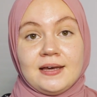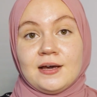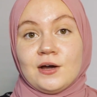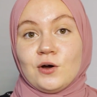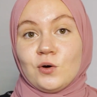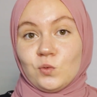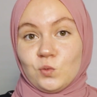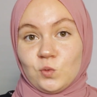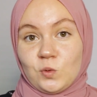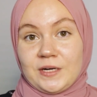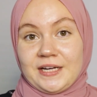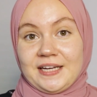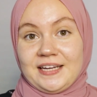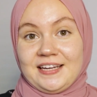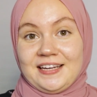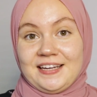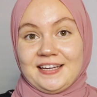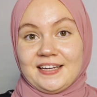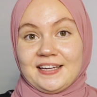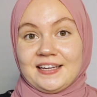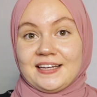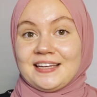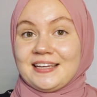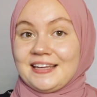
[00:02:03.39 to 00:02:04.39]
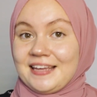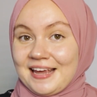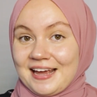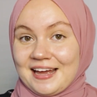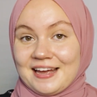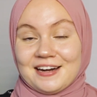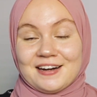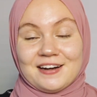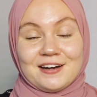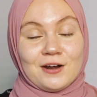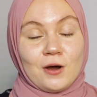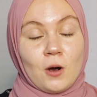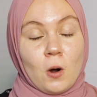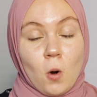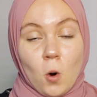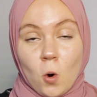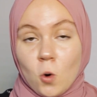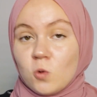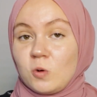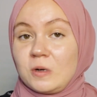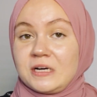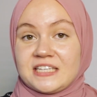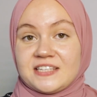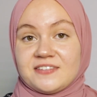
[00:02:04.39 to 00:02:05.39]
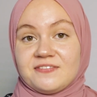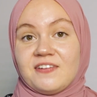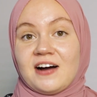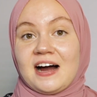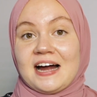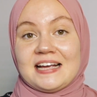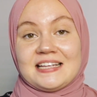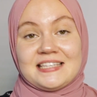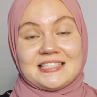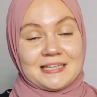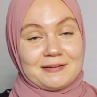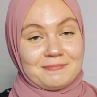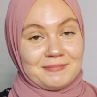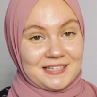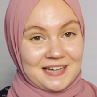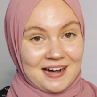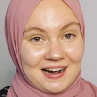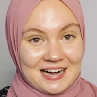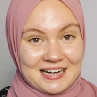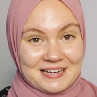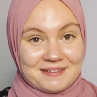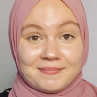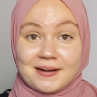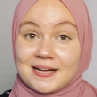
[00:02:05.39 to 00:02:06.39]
we can always find some time